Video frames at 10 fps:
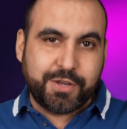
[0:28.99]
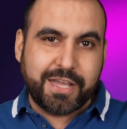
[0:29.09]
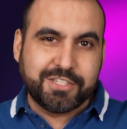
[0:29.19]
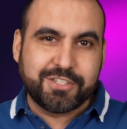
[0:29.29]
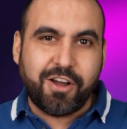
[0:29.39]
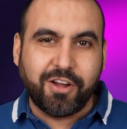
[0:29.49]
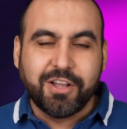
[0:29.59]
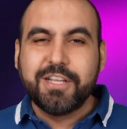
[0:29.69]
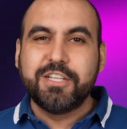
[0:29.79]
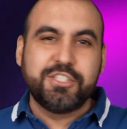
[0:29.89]
you can install.
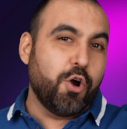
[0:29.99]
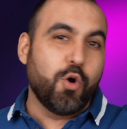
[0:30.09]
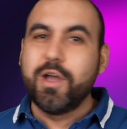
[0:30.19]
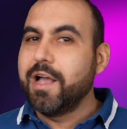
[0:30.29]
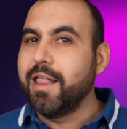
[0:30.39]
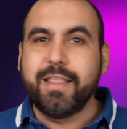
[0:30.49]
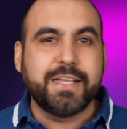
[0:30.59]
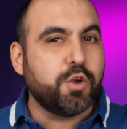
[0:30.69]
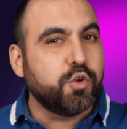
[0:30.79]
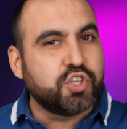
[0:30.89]
So So let's go